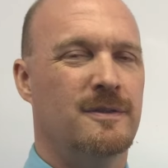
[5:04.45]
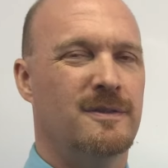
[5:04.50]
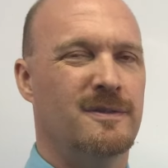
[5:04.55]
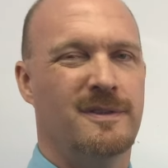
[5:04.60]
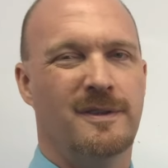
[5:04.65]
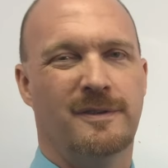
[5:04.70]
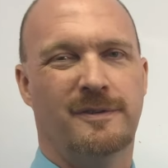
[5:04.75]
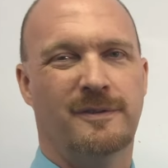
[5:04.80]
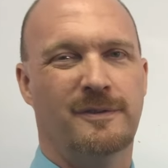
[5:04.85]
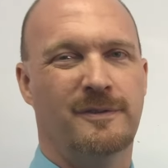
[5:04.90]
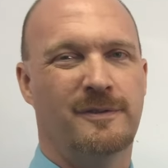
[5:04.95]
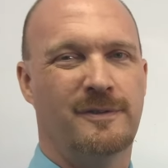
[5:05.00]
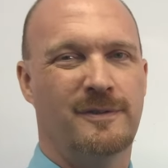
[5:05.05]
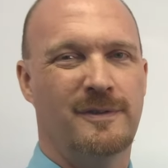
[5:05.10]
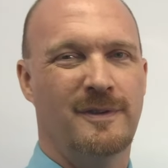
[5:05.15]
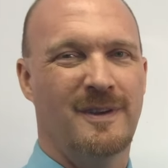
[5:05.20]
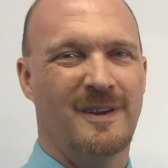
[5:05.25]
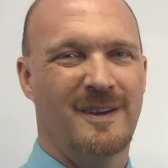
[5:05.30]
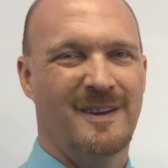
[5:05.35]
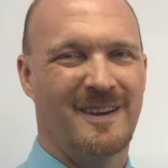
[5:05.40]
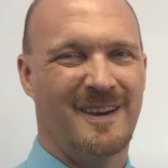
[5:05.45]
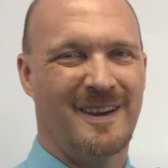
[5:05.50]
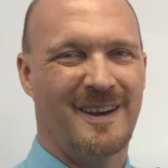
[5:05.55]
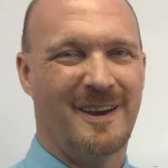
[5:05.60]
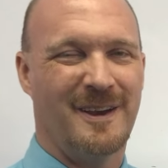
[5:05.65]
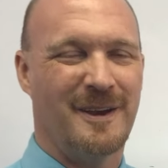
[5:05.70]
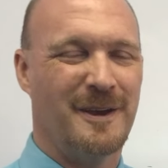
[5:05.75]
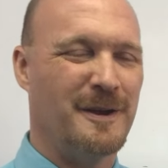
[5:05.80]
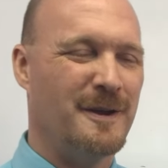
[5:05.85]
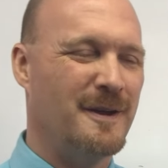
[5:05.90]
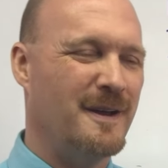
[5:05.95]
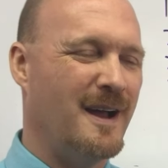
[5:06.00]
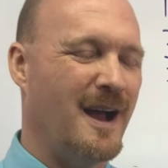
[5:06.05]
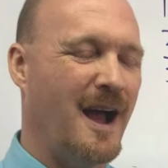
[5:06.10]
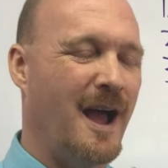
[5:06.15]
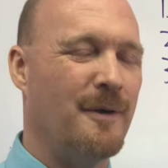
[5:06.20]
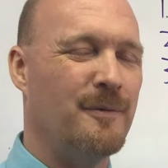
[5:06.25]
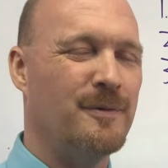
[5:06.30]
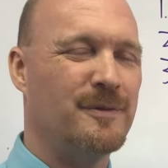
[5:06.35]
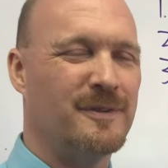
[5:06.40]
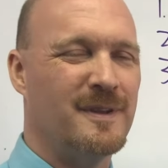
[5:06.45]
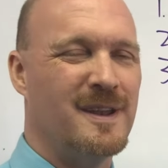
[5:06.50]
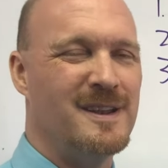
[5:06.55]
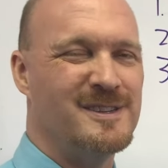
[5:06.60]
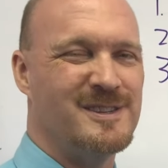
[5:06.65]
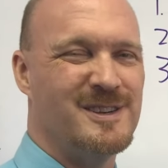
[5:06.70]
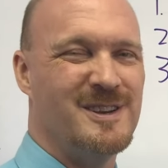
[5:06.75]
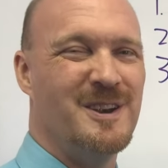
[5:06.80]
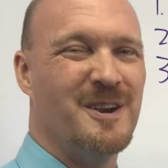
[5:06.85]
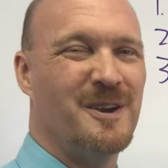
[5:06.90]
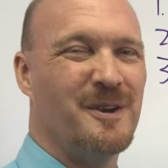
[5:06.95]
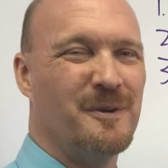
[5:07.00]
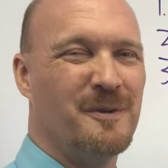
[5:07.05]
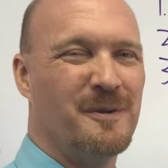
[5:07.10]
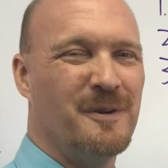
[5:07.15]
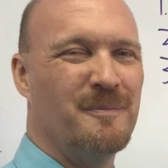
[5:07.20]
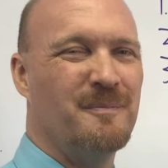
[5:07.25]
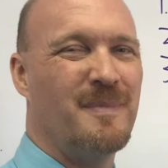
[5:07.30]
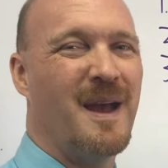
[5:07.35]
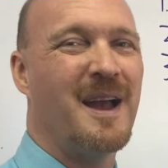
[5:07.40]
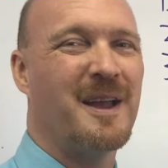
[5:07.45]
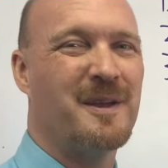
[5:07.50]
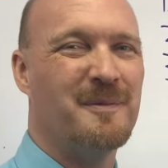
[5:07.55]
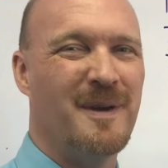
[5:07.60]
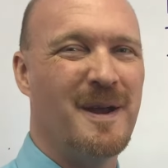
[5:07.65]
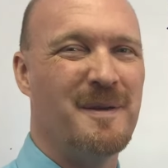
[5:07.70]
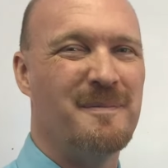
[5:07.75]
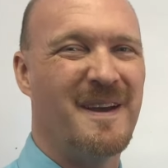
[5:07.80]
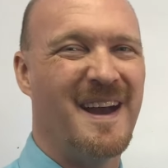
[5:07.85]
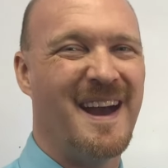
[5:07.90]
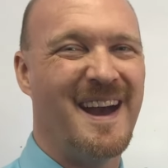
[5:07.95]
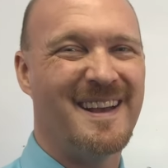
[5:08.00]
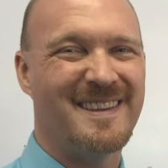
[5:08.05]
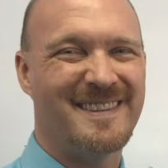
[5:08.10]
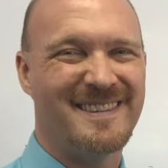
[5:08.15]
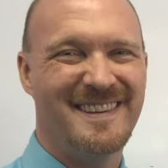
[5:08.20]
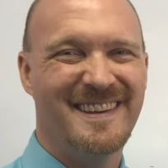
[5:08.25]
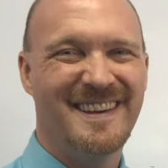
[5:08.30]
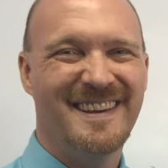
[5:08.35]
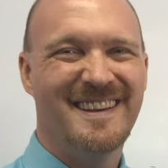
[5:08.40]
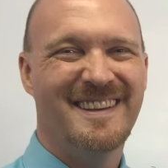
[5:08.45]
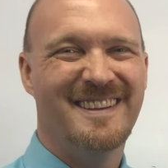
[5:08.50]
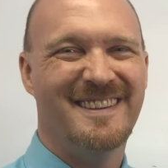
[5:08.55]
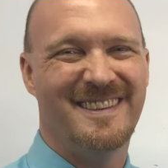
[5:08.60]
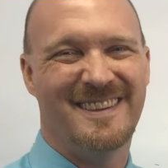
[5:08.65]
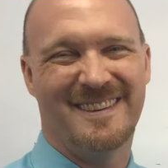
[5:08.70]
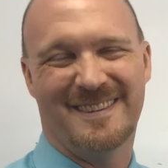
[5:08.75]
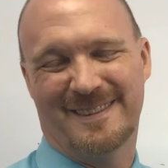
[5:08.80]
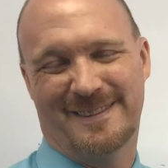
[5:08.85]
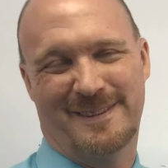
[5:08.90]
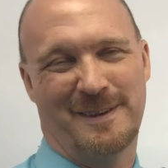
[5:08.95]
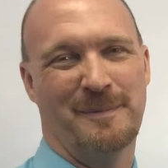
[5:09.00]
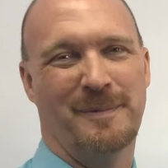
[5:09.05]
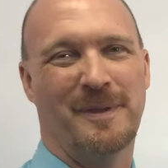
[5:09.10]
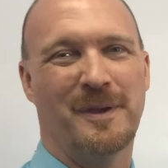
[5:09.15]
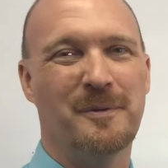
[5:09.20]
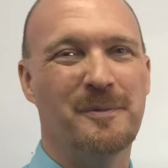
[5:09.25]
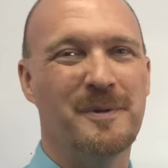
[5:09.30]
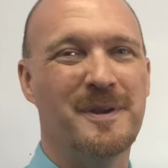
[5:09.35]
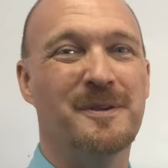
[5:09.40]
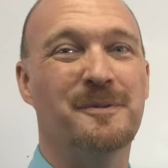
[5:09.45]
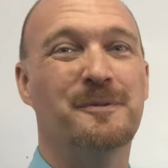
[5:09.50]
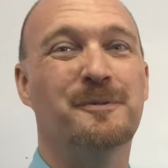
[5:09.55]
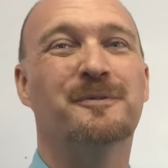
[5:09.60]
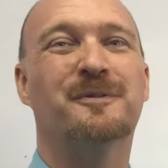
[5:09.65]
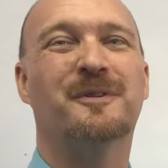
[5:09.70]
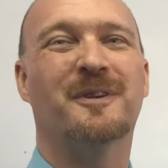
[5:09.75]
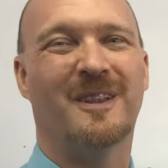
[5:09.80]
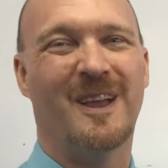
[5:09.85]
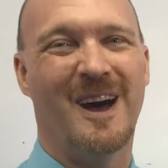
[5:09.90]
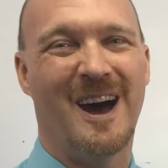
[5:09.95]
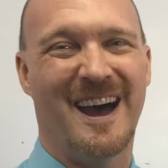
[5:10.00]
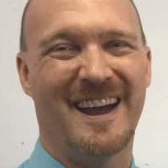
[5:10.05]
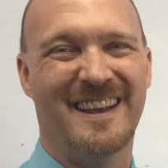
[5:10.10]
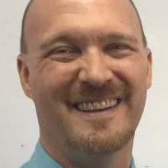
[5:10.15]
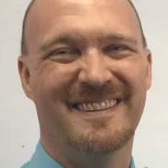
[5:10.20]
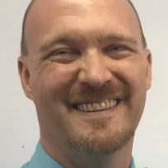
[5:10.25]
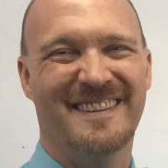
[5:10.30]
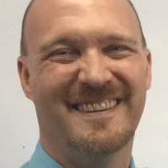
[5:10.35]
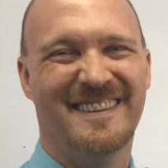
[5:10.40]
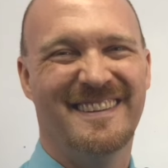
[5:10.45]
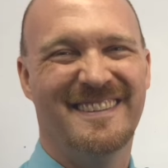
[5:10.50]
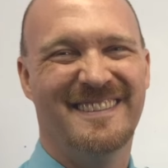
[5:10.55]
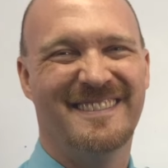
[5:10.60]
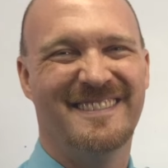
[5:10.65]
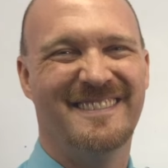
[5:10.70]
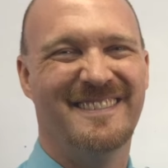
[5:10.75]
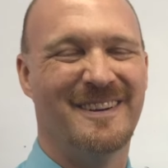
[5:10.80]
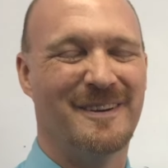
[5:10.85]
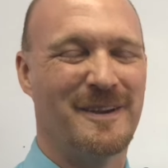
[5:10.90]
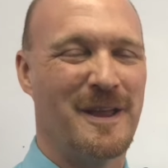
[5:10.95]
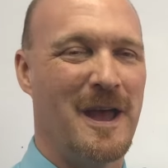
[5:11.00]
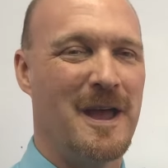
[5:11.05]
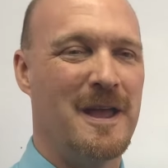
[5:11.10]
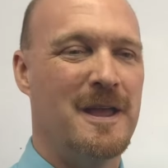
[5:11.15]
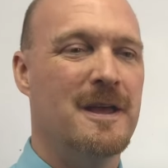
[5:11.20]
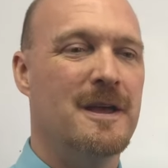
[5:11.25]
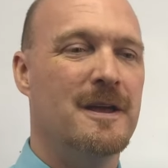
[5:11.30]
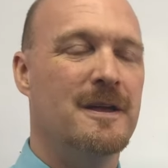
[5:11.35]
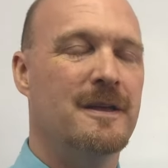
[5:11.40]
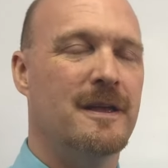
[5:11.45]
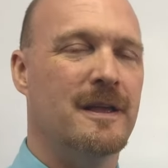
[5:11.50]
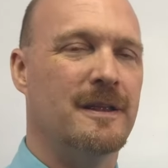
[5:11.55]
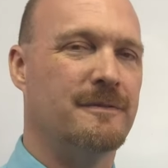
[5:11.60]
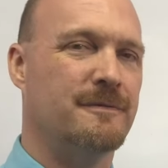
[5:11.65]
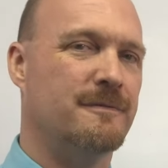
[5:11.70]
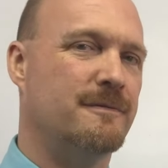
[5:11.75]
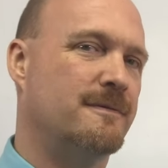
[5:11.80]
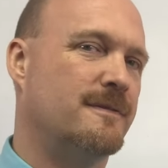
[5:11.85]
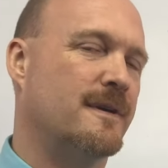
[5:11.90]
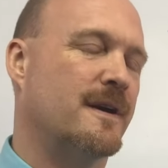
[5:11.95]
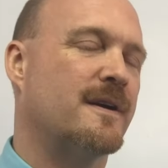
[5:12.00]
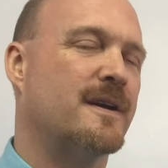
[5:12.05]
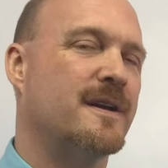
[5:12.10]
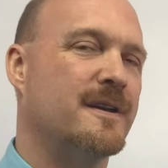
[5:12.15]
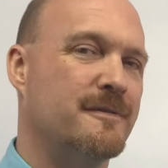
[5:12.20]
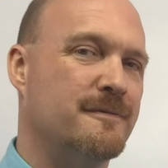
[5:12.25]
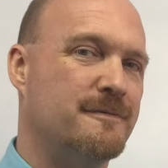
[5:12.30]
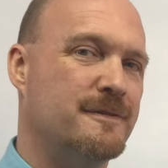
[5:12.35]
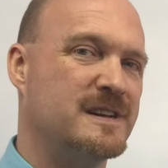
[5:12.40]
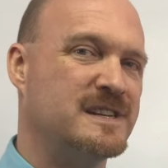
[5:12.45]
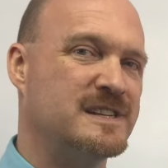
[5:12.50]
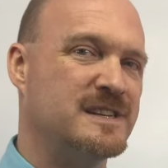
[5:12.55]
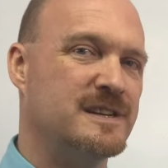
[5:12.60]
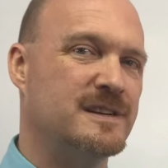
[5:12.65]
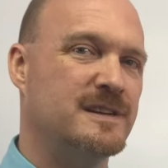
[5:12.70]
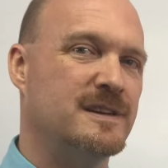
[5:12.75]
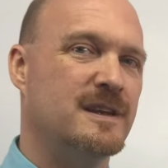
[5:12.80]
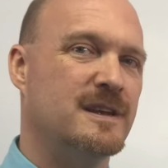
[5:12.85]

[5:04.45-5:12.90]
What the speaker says: This is, I was an engineer back in my past. This is something we used a lot, okay? It's very efficient.